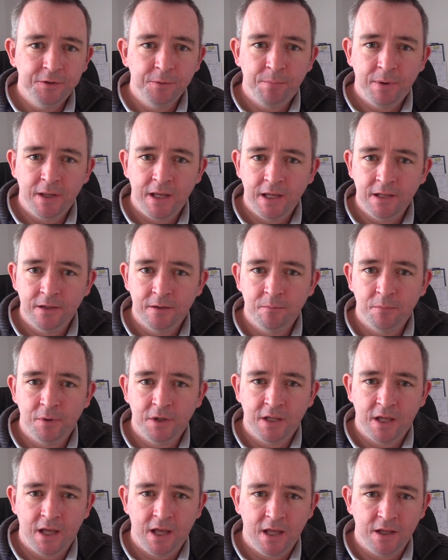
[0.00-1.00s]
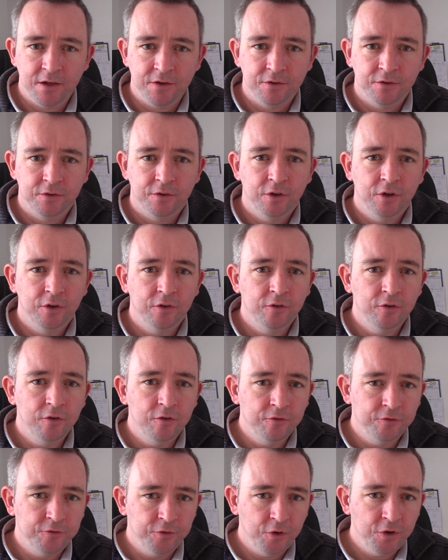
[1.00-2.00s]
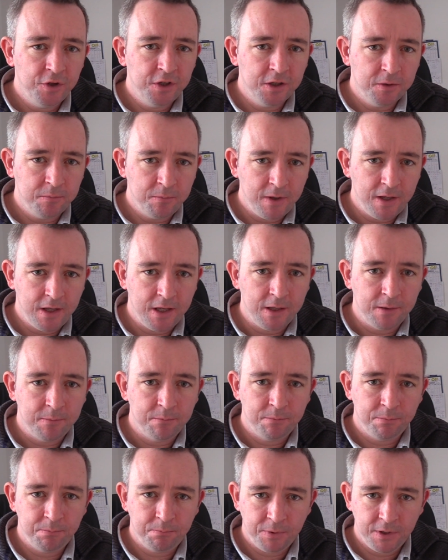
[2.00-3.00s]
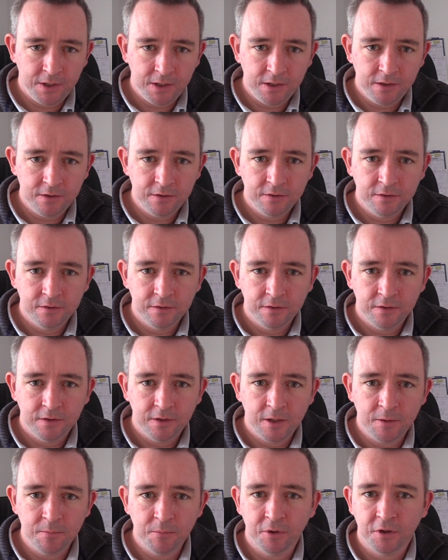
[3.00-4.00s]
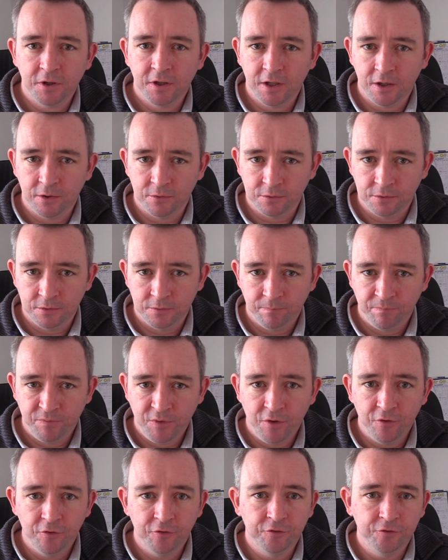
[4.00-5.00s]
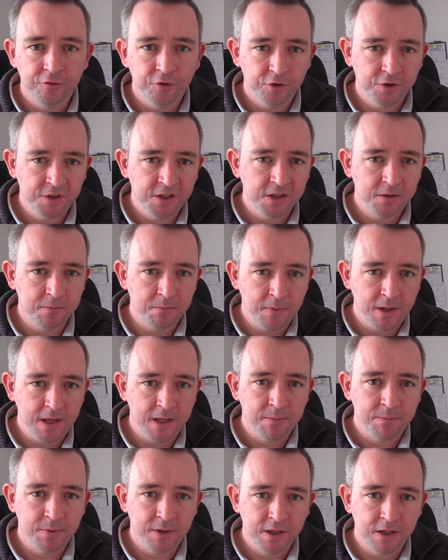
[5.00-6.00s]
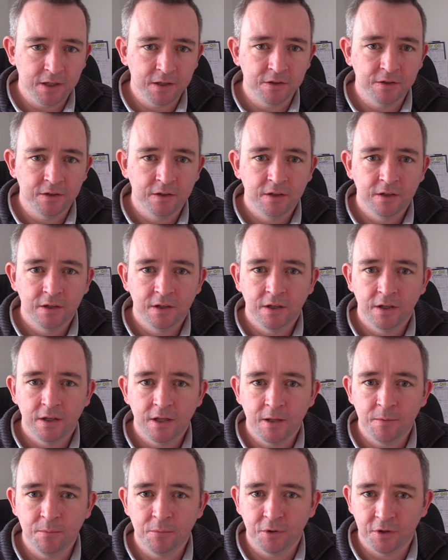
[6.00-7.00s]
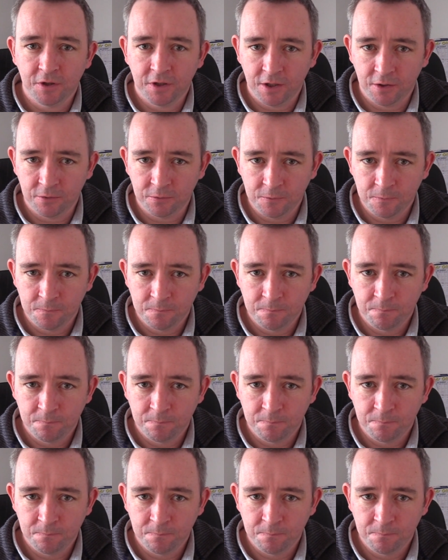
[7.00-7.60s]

a pain in my head. Mothaigh me pein in mo cheann. Mothaigh me pein in mo cheann.